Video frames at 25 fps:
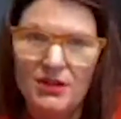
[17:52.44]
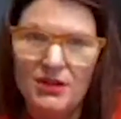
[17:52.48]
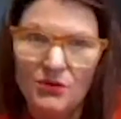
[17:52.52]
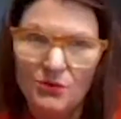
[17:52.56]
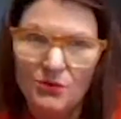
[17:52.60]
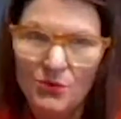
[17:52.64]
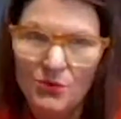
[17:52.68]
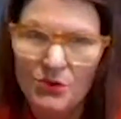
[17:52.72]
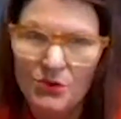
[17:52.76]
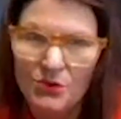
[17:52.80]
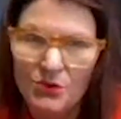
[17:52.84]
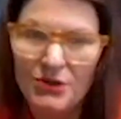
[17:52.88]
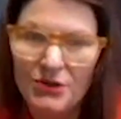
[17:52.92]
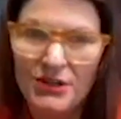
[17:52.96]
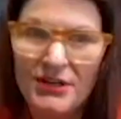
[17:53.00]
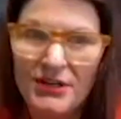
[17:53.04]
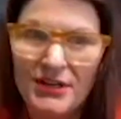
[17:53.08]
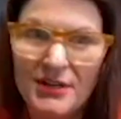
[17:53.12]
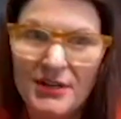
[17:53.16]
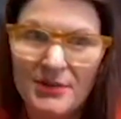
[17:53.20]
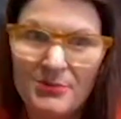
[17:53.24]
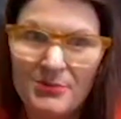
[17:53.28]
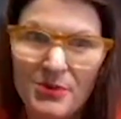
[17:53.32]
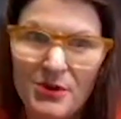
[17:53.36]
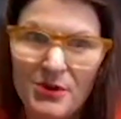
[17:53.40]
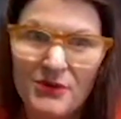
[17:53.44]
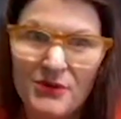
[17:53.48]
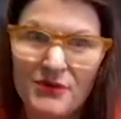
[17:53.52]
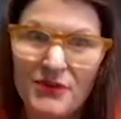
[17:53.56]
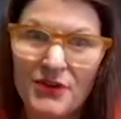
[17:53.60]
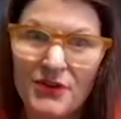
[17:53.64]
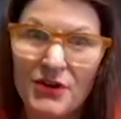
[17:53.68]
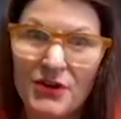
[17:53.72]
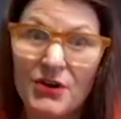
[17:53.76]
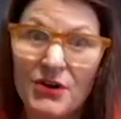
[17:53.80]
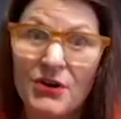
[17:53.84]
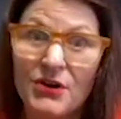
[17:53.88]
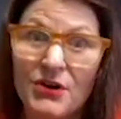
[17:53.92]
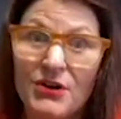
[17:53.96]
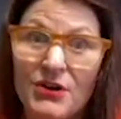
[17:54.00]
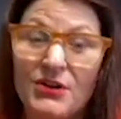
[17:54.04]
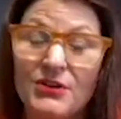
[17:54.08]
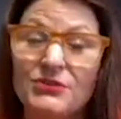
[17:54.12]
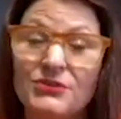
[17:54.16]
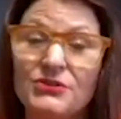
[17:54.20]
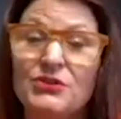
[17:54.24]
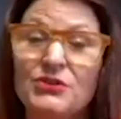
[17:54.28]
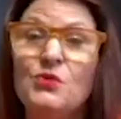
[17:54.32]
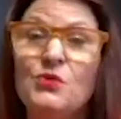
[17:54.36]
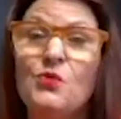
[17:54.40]
would prefer
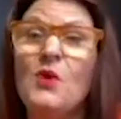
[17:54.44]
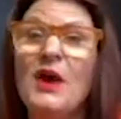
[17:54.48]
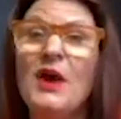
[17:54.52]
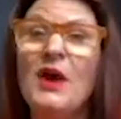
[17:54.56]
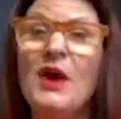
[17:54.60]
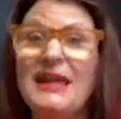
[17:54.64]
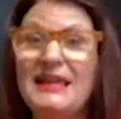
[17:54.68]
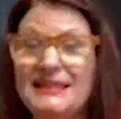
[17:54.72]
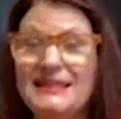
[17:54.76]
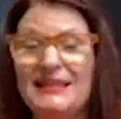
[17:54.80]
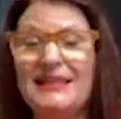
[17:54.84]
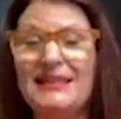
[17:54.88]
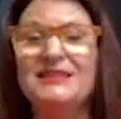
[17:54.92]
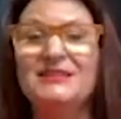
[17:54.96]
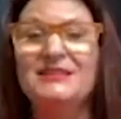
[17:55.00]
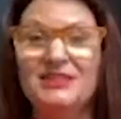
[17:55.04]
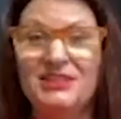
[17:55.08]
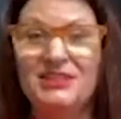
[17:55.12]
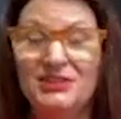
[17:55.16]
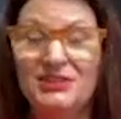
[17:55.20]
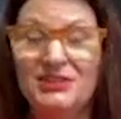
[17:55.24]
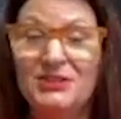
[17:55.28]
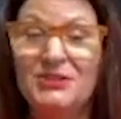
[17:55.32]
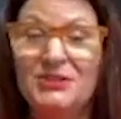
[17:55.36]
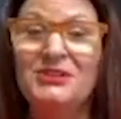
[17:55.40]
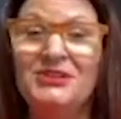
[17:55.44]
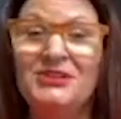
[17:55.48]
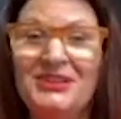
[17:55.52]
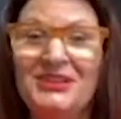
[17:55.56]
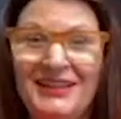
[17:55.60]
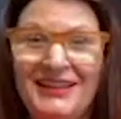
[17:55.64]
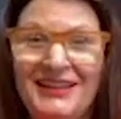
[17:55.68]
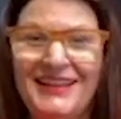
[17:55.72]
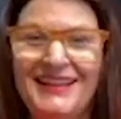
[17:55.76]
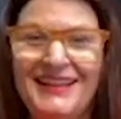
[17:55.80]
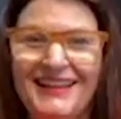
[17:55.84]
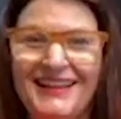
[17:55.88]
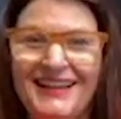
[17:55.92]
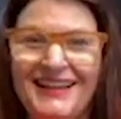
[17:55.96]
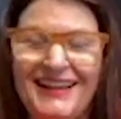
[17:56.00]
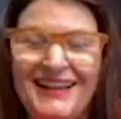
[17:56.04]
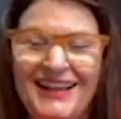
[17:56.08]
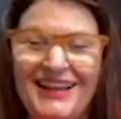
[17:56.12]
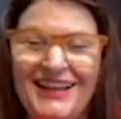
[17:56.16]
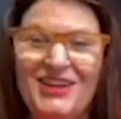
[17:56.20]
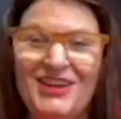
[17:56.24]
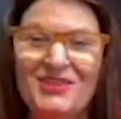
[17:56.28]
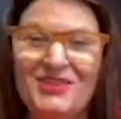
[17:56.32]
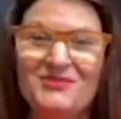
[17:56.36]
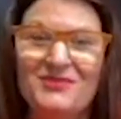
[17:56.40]
to wait until
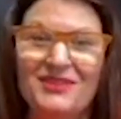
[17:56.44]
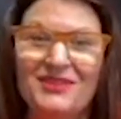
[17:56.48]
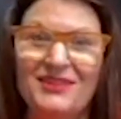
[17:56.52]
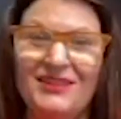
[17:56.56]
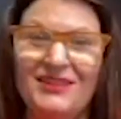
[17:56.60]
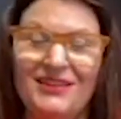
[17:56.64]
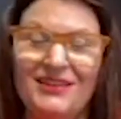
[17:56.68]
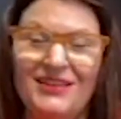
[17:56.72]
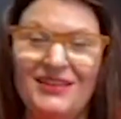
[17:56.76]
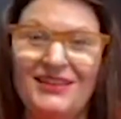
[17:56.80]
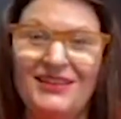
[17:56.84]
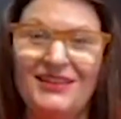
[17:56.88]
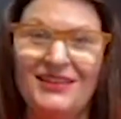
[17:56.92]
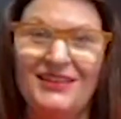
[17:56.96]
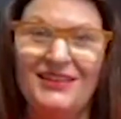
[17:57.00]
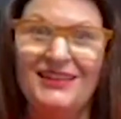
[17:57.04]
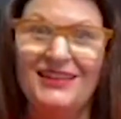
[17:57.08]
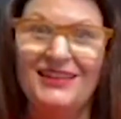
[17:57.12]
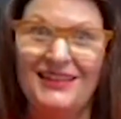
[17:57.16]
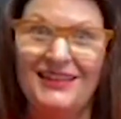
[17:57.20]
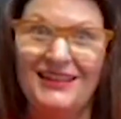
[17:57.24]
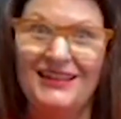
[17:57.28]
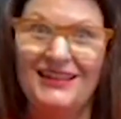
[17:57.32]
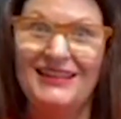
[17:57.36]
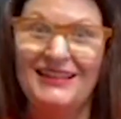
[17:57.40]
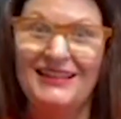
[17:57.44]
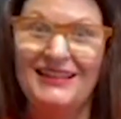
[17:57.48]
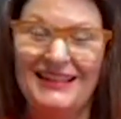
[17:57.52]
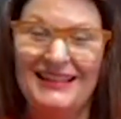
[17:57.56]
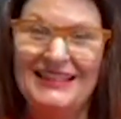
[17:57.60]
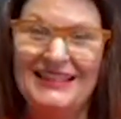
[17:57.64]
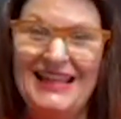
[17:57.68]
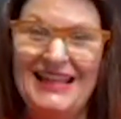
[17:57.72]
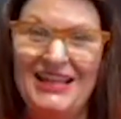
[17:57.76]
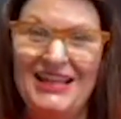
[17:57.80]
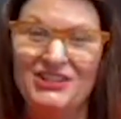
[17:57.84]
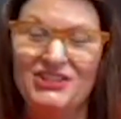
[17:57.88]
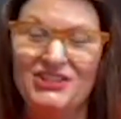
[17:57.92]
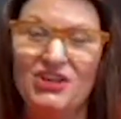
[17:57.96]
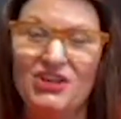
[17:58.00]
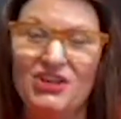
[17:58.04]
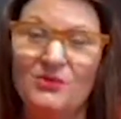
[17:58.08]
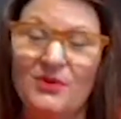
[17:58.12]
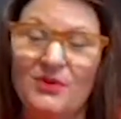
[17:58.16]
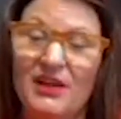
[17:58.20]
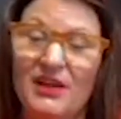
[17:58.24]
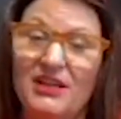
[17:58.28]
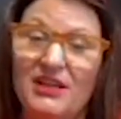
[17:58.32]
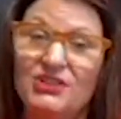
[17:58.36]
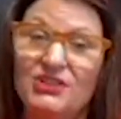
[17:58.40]
um, that
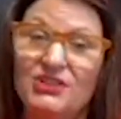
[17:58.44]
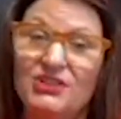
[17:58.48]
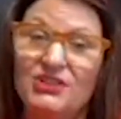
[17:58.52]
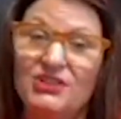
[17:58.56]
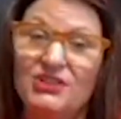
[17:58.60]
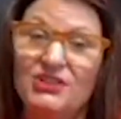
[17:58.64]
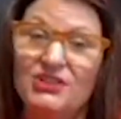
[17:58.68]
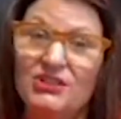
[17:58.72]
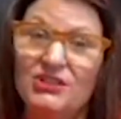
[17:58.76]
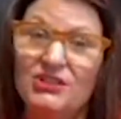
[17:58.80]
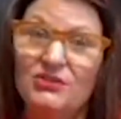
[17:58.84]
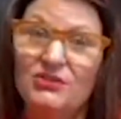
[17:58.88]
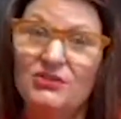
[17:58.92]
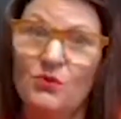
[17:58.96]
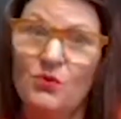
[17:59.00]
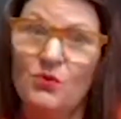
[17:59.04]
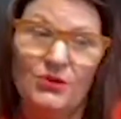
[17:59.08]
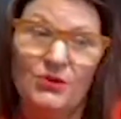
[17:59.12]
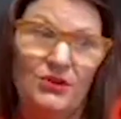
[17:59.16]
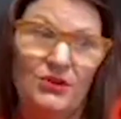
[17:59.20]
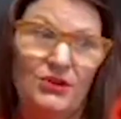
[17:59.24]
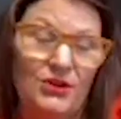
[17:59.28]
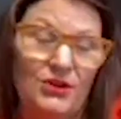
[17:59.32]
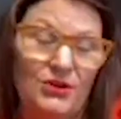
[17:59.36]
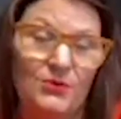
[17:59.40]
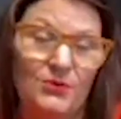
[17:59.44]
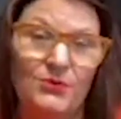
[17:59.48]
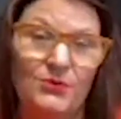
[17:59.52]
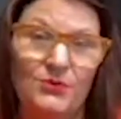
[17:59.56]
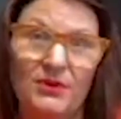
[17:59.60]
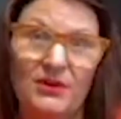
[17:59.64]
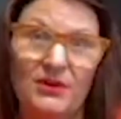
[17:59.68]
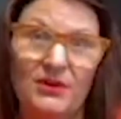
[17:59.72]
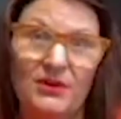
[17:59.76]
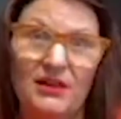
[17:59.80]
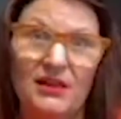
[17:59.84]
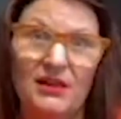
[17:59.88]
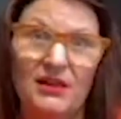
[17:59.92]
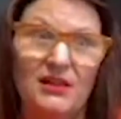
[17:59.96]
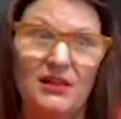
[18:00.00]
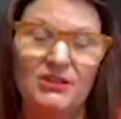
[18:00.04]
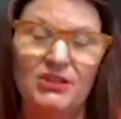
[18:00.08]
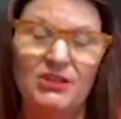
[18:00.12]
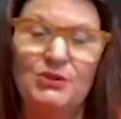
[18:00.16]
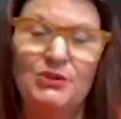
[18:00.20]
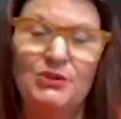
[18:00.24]
generation, or, in